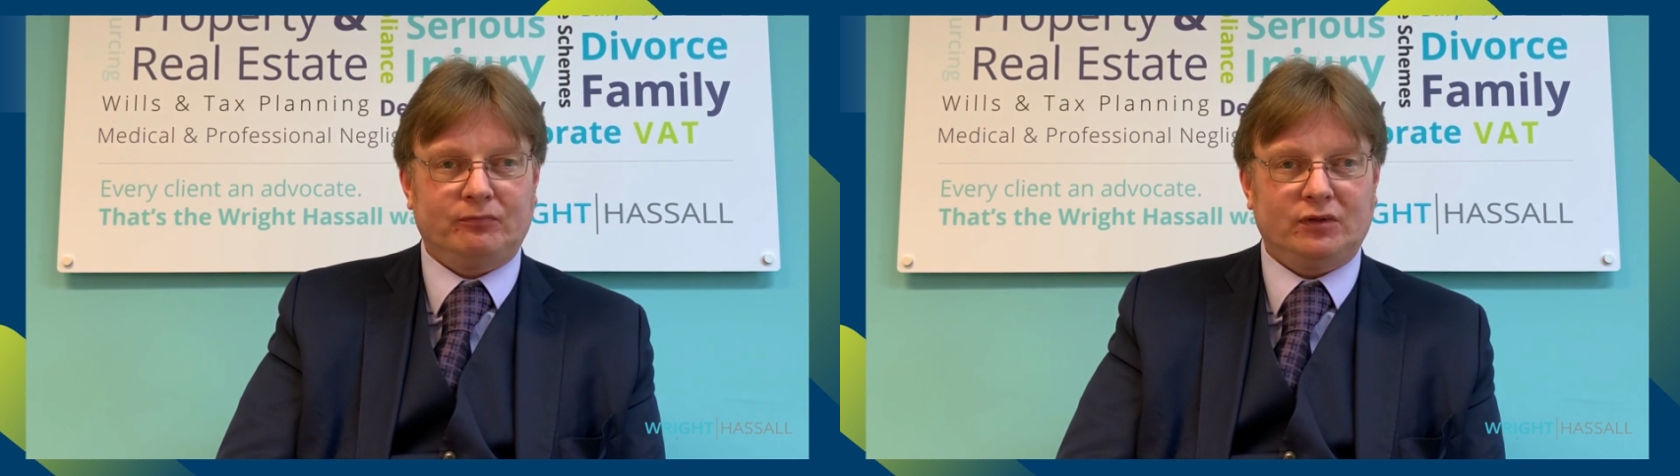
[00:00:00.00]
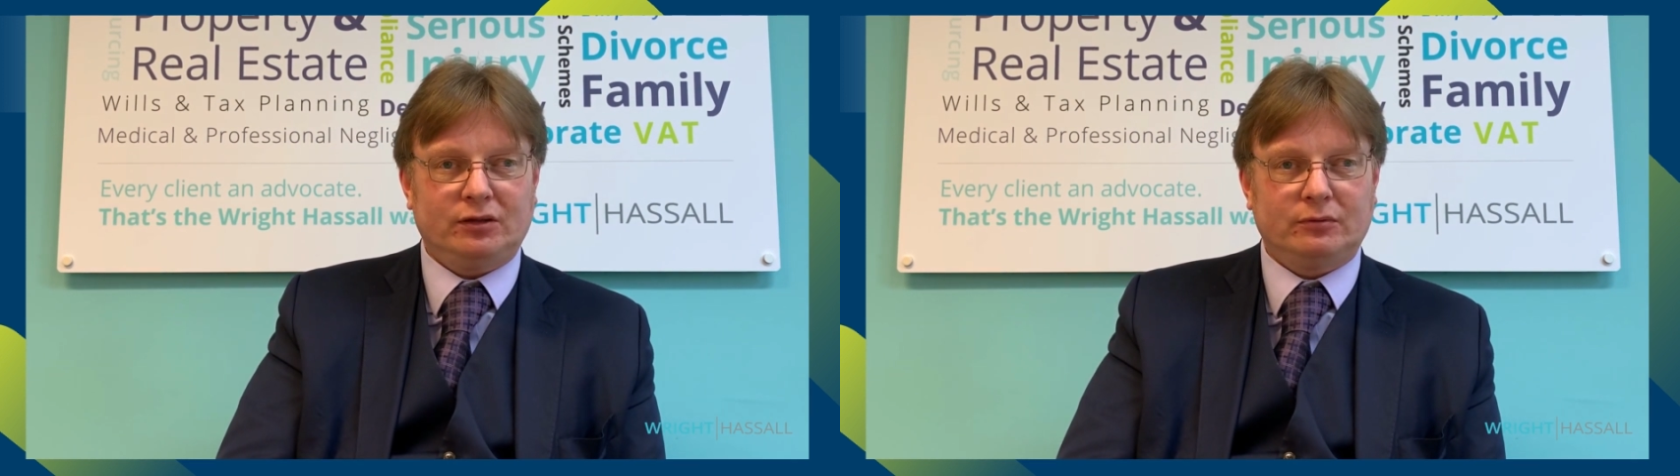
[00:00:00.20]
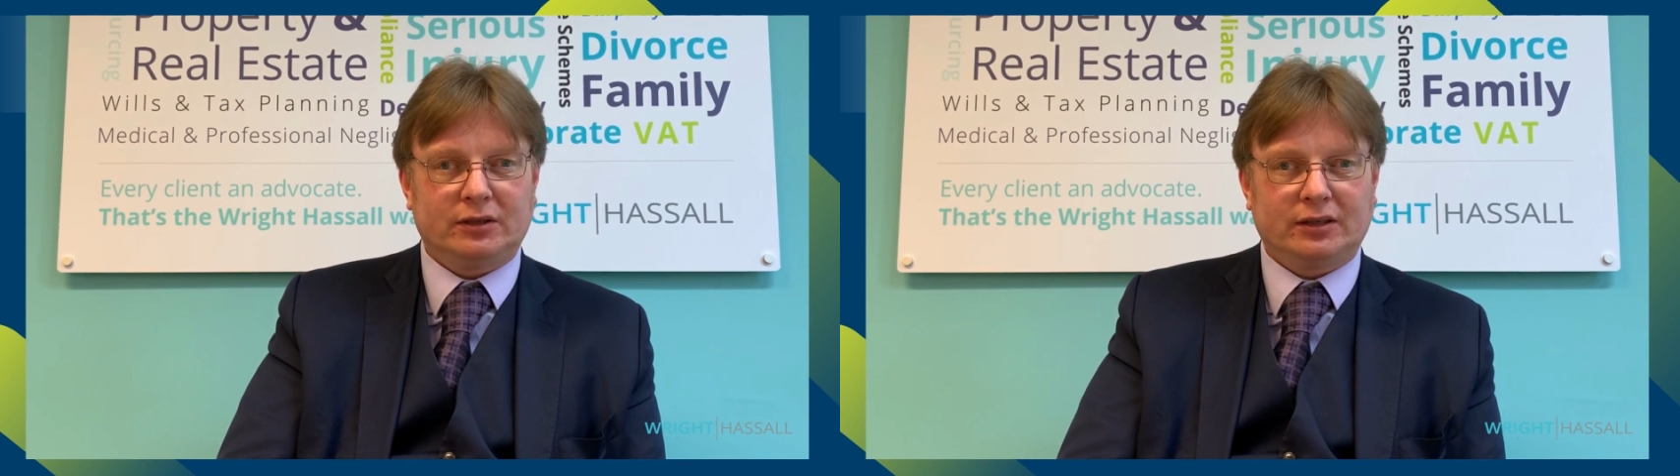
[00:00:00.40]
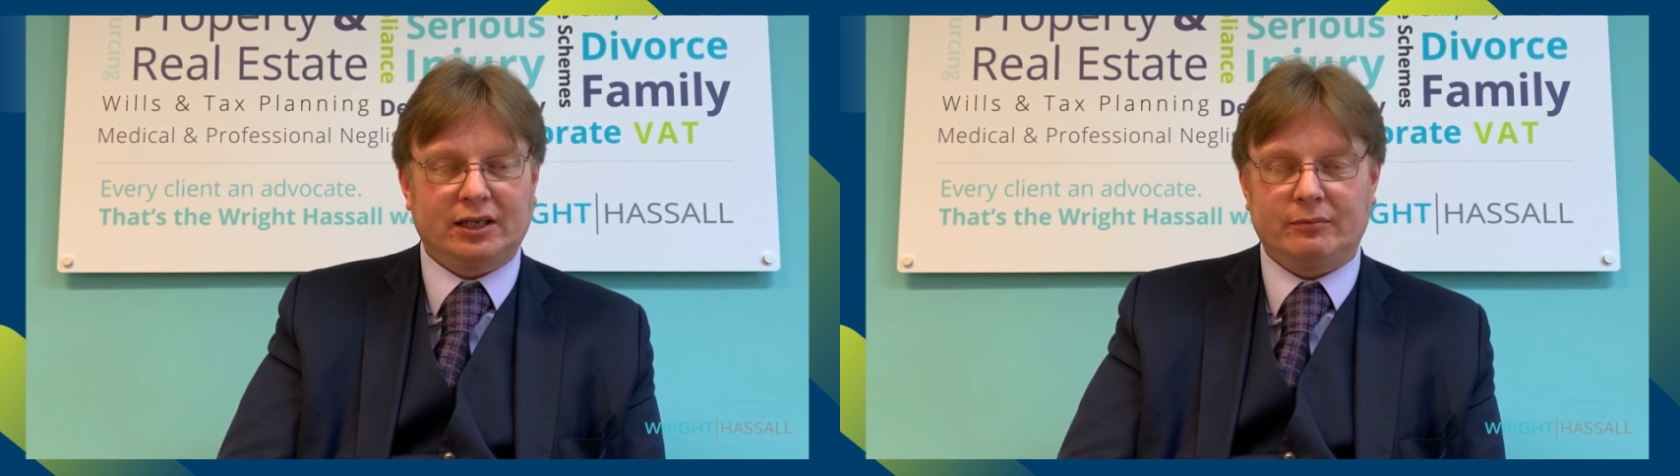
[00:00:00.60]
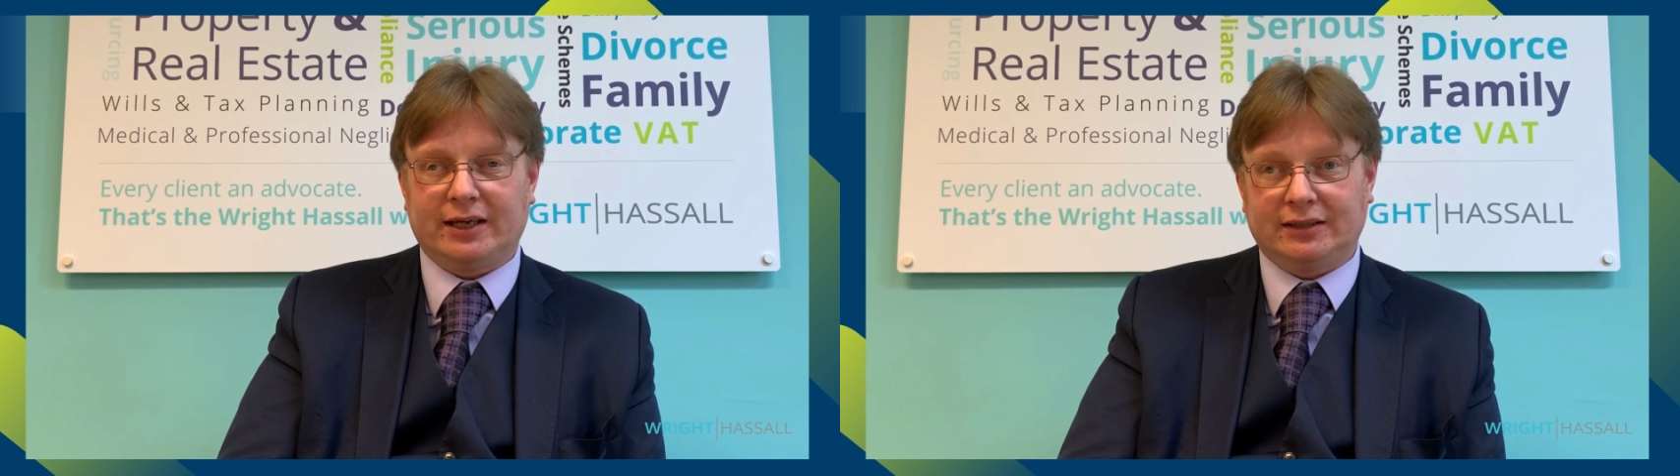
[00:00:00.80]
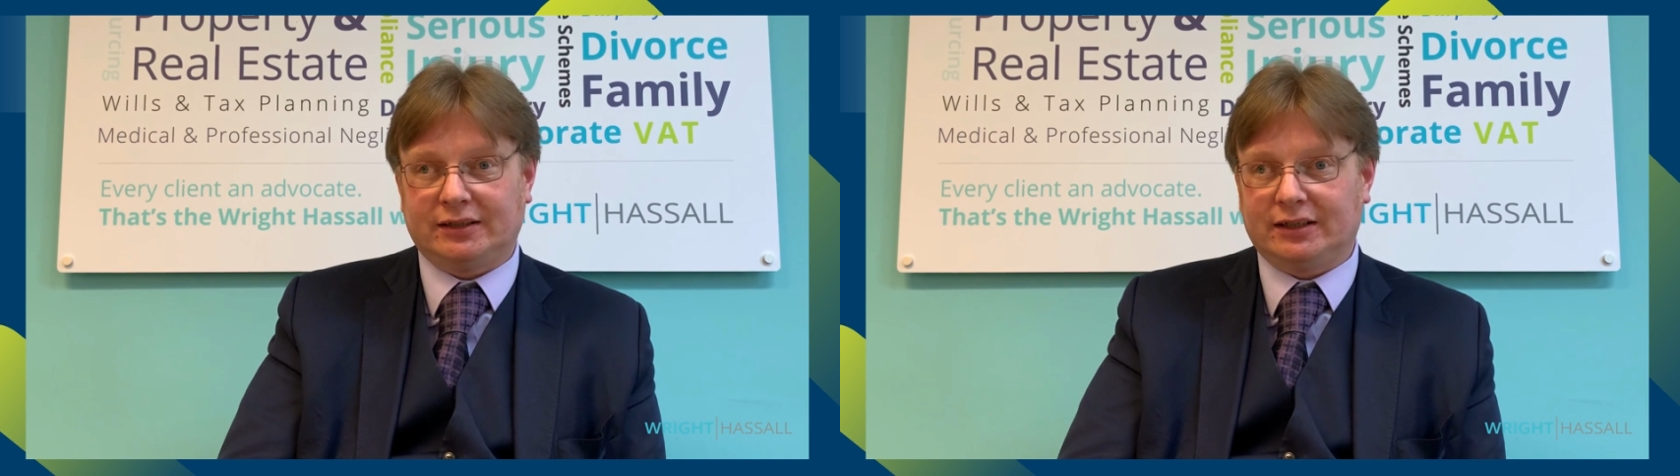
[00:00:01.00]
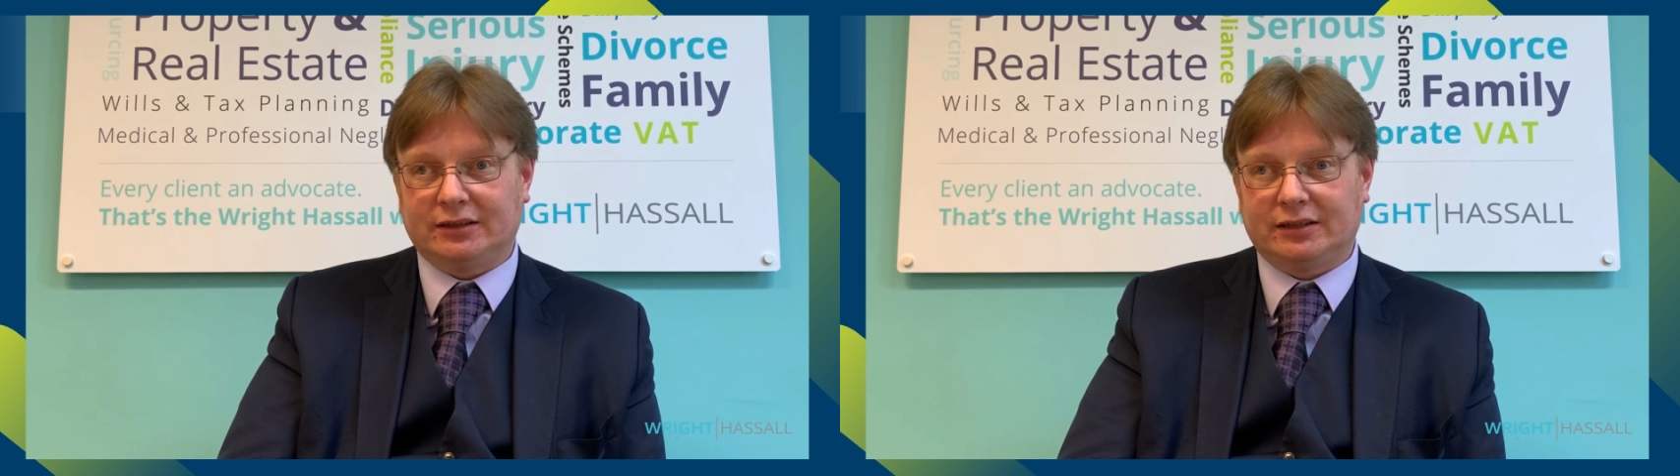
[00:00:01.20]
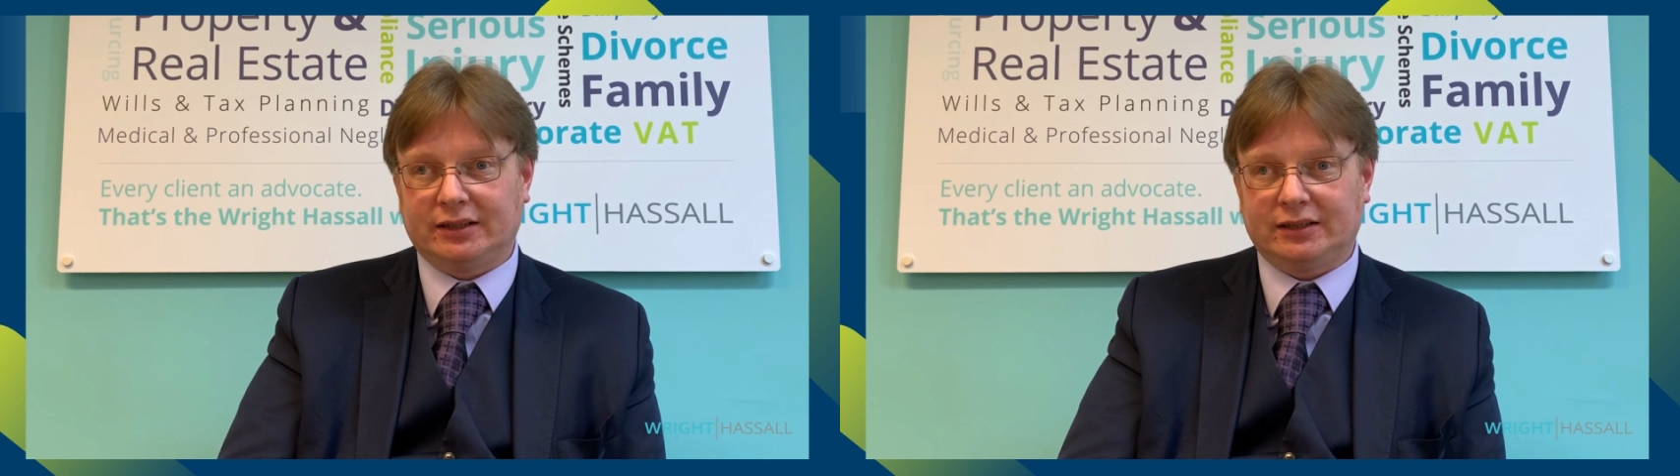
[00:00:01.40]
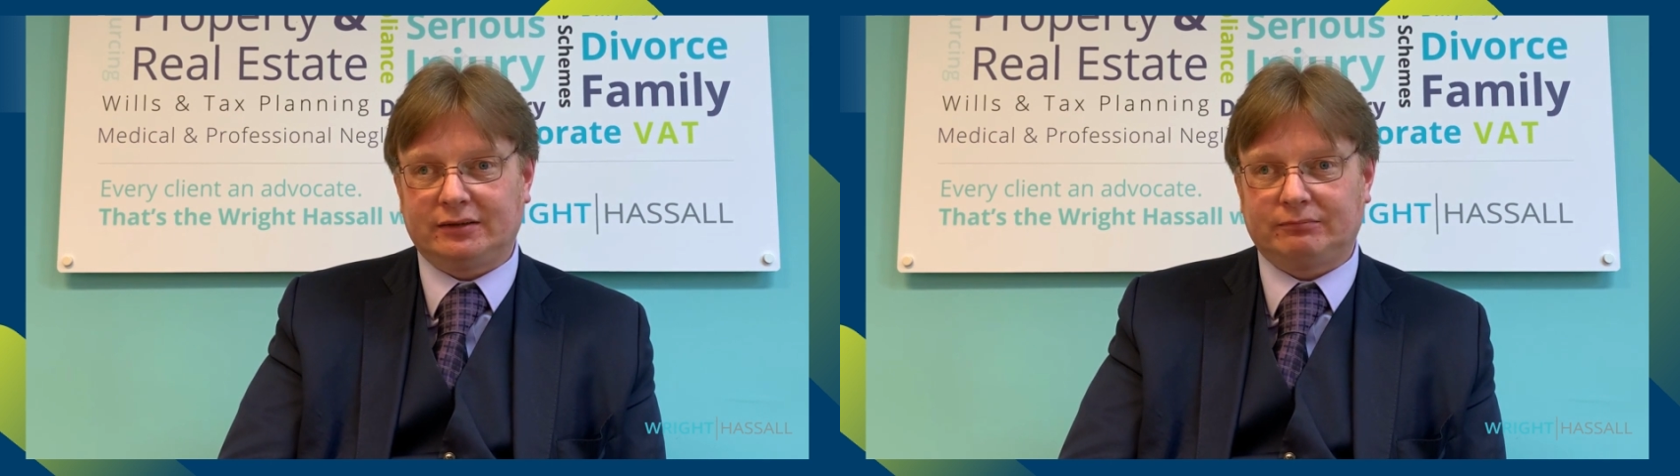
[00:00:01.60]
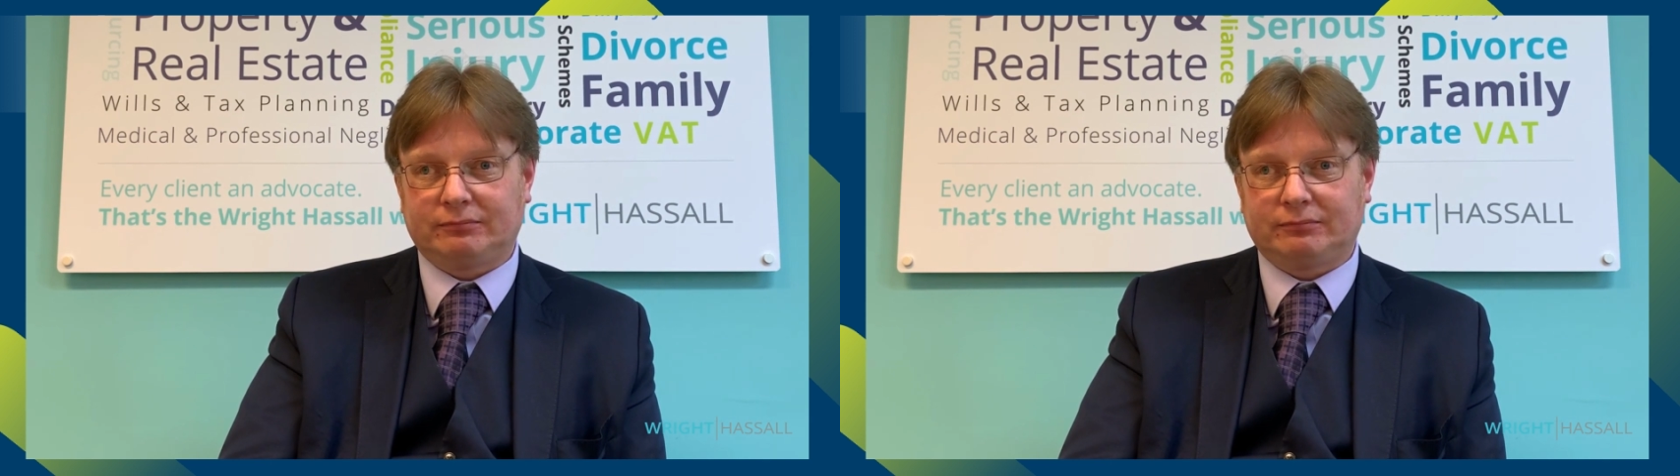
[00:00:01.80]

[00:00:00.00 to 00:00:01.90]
you were going to be entered into this